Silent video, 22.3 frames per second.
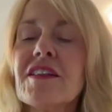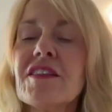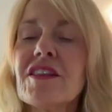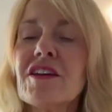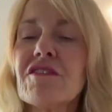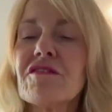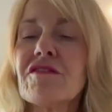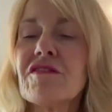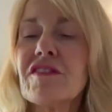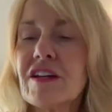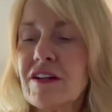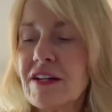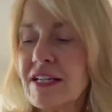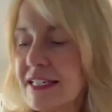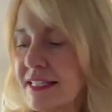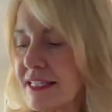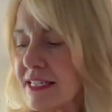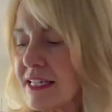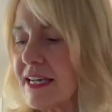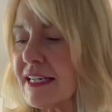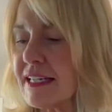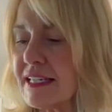They're very
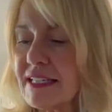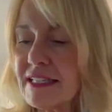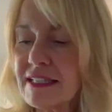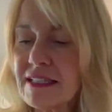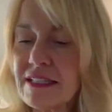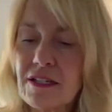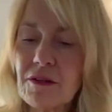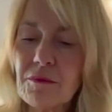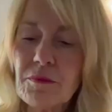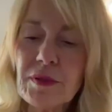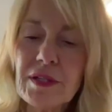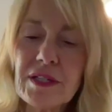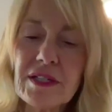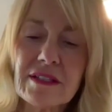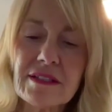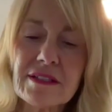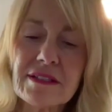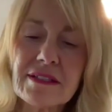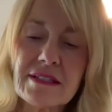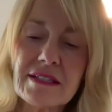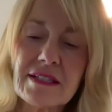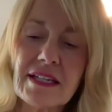tiny little
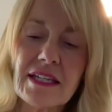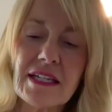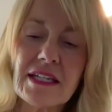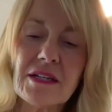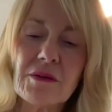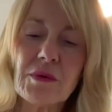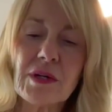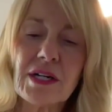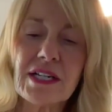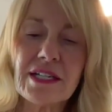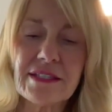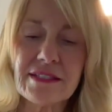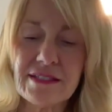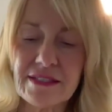pills anyway.